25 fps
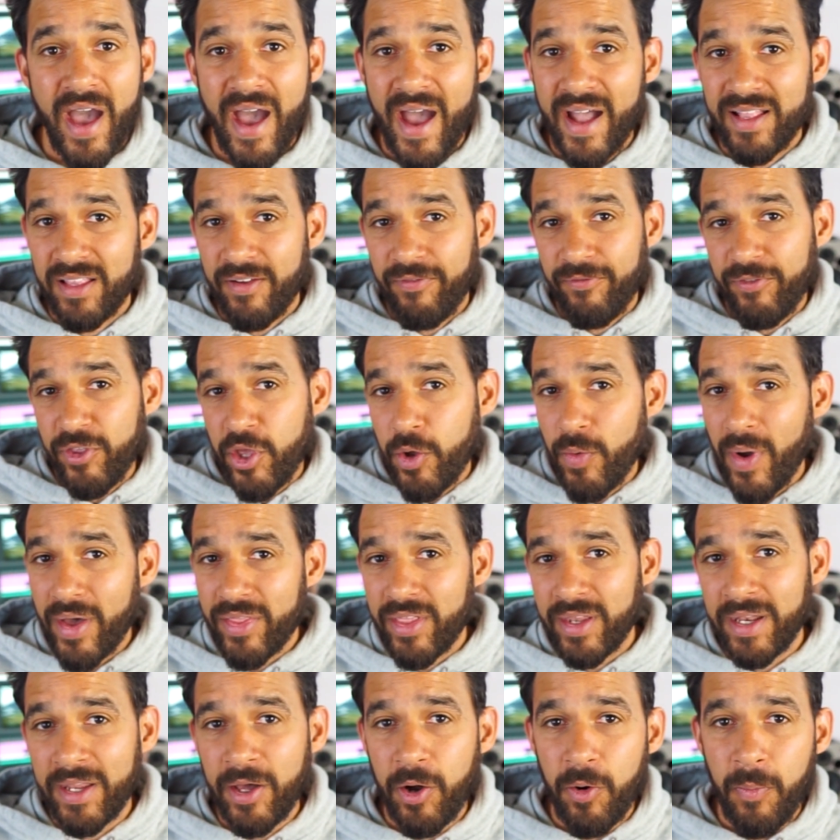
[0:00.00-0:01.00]
and a few
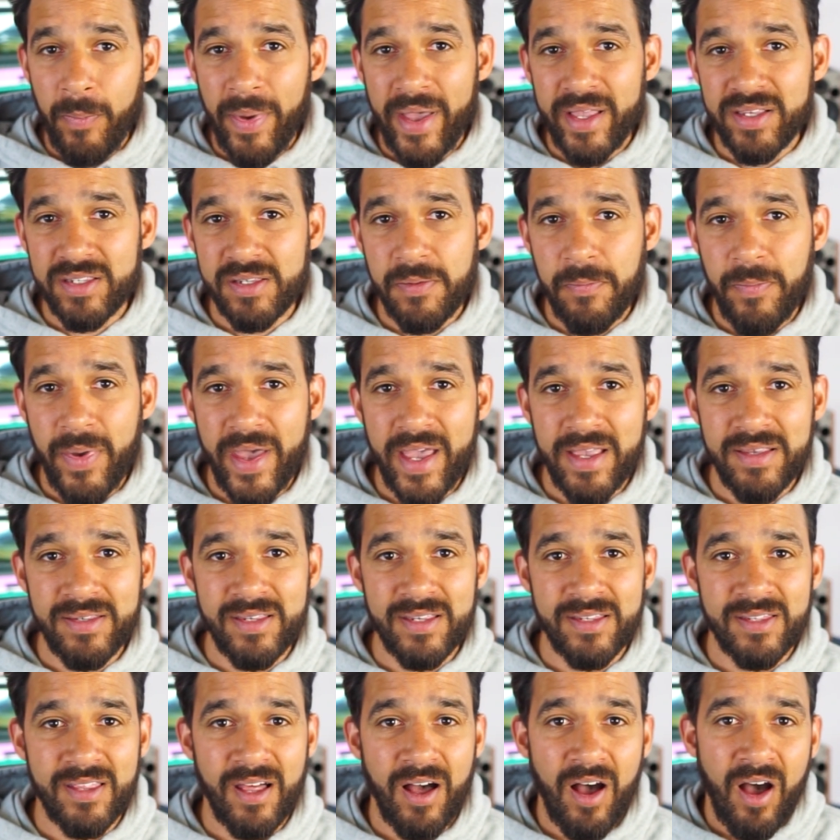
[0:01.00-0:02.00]
other little bits and
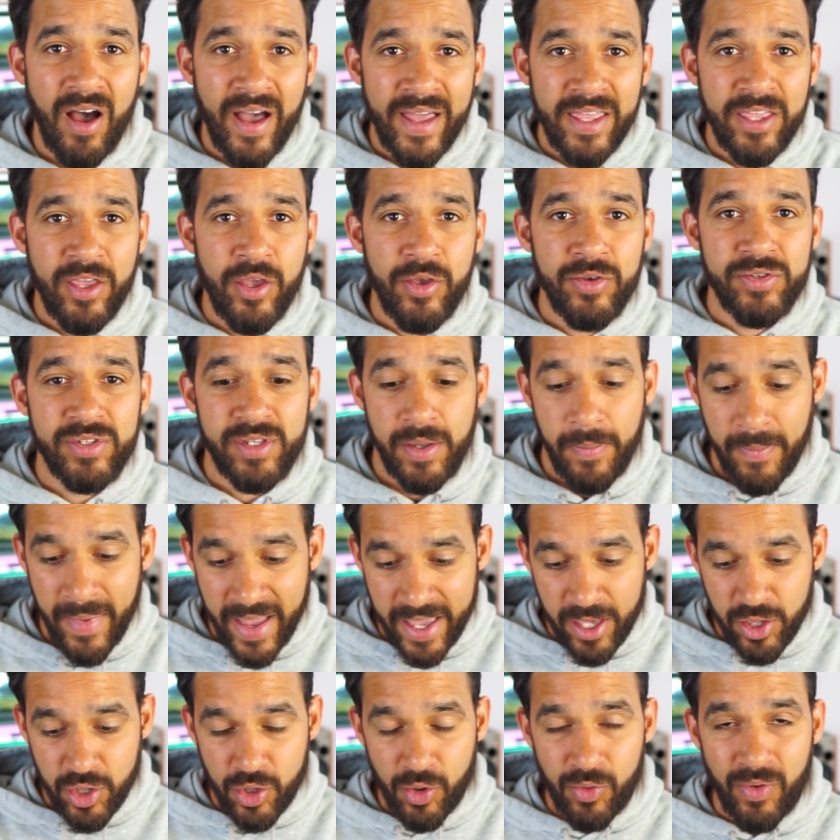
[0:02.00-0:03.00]
pieces that I use to
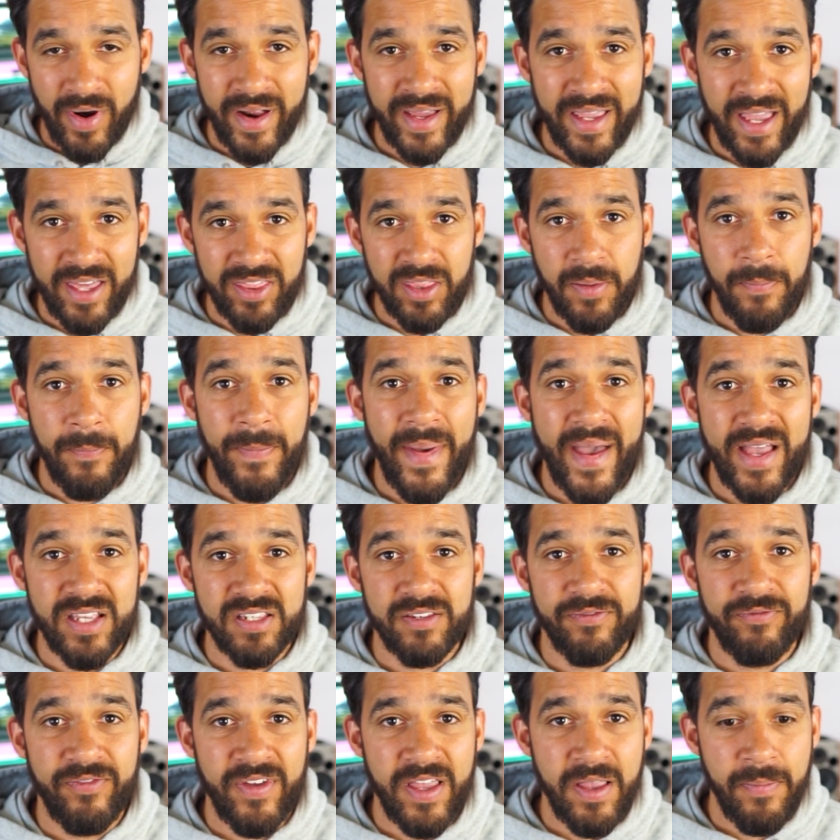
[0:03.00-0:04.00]
make sure I get the
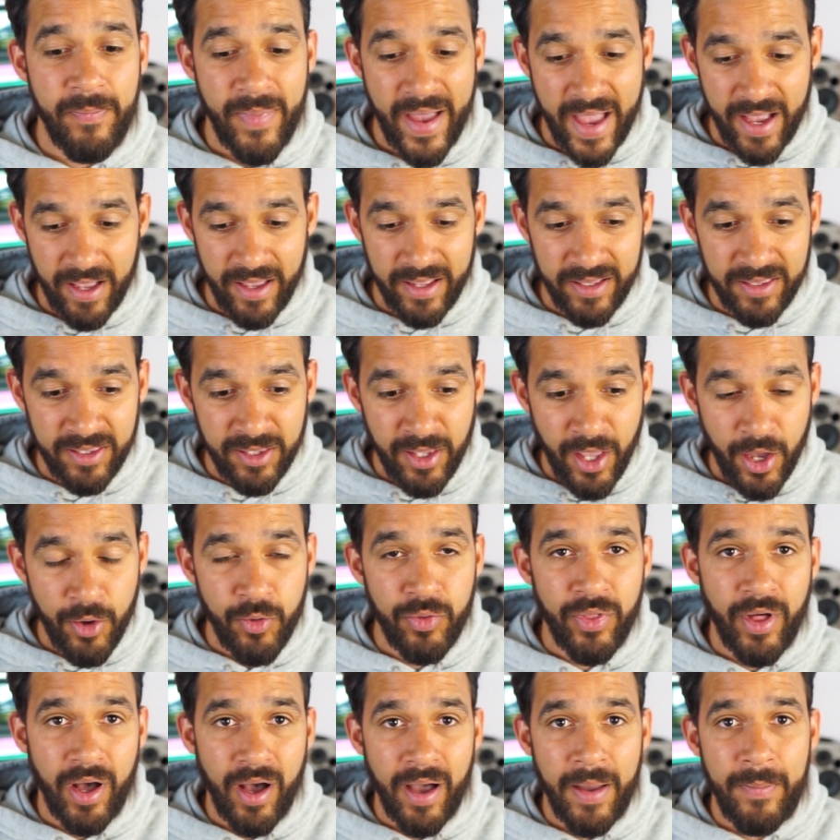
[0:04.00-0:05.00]
best feedback and know
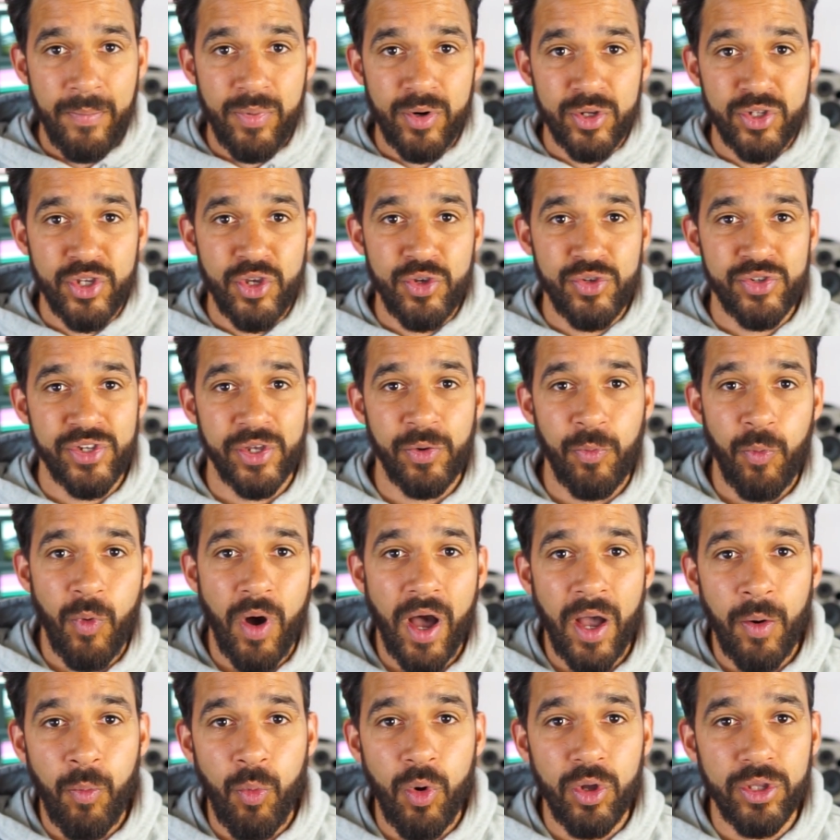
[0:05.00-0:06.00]
that I'm producing
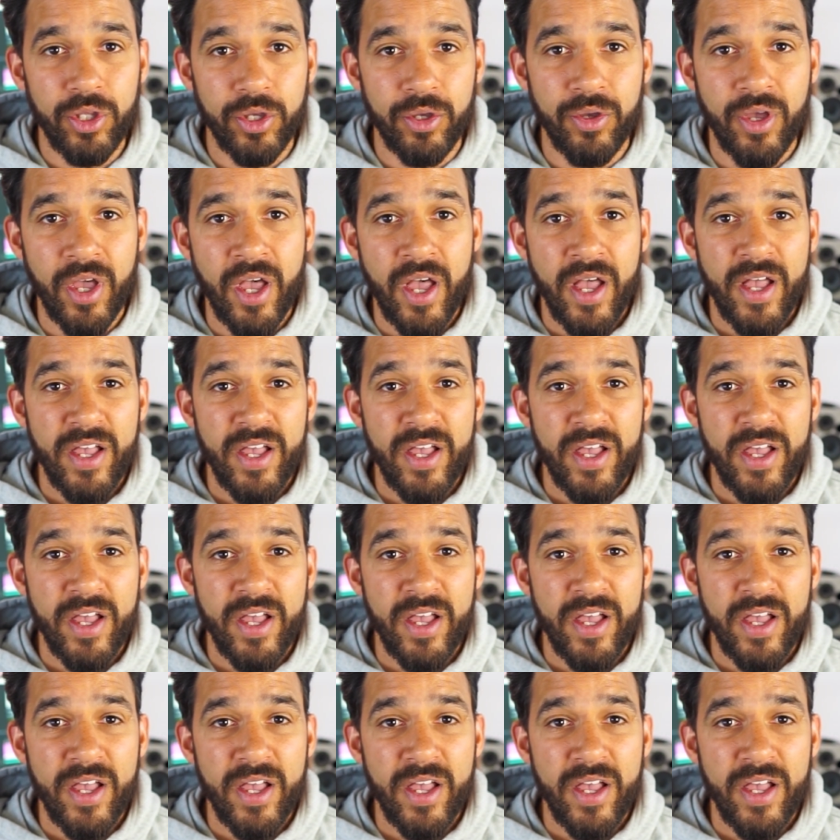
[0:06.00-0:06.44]
what I want to.